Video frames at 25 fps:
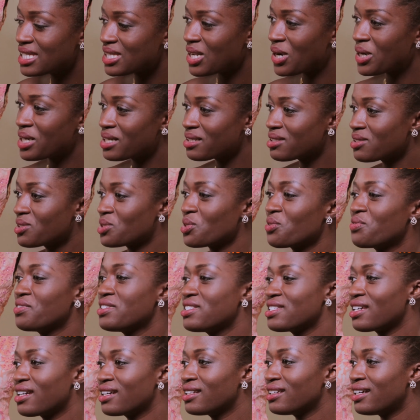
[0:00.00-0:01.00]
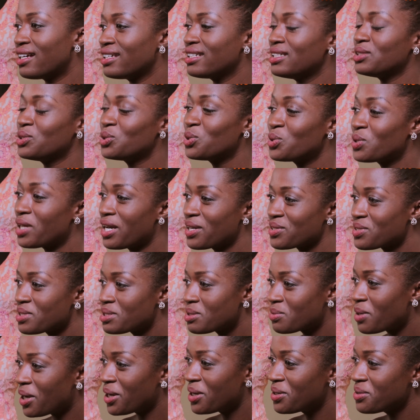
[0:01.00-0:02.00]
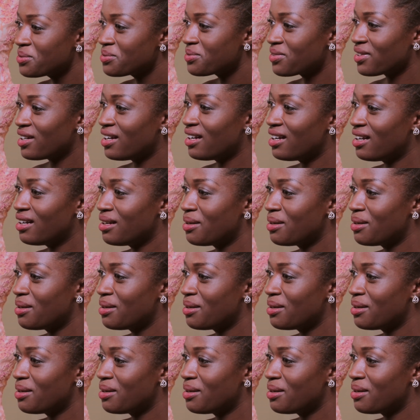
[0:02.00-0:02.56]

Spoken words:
started the Sophie Zinga line in 2012.